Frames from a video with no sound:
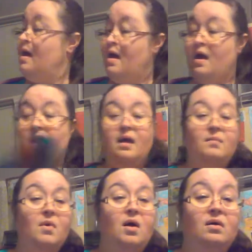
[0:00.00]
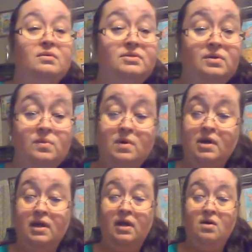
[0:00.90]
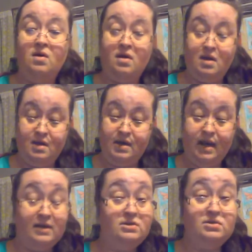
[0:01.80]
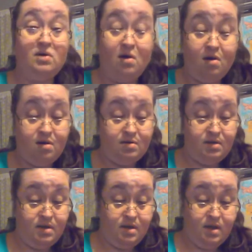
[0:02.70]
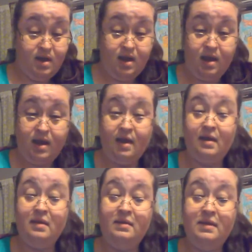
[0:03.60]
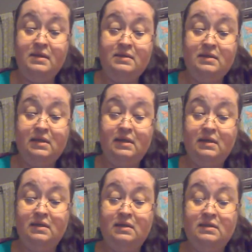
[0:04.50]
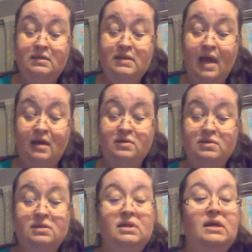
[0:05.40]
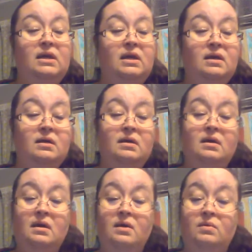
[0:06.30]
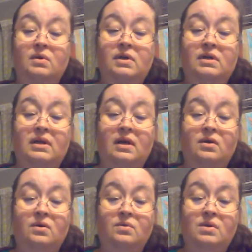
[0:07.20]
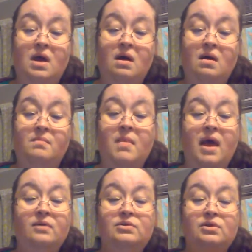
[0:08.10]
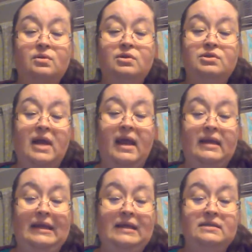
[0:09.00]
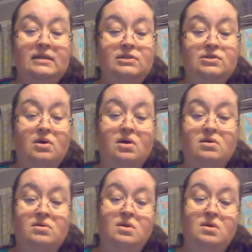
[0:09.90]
I'm also working on a shawl, and this is actually, I wrote it down, How to Crochet an Easy Shawl,